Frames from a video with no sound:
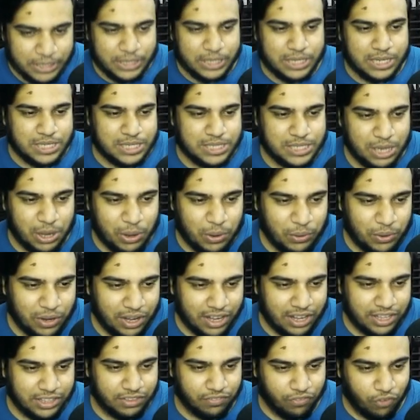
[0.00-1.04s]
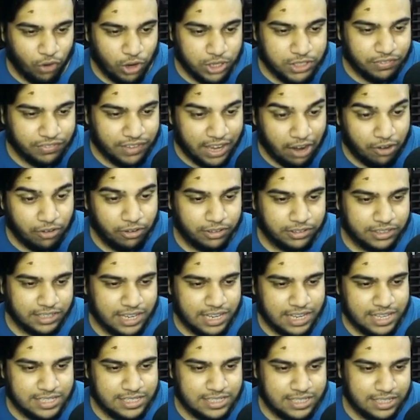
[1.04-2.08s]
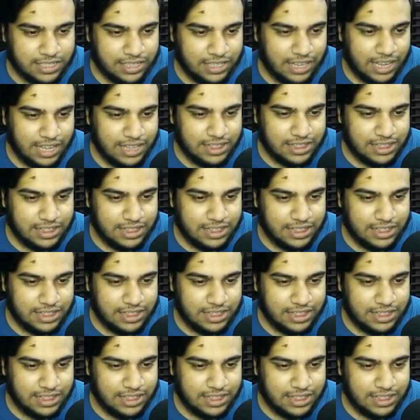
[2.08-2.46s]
So the voice of Geralt is in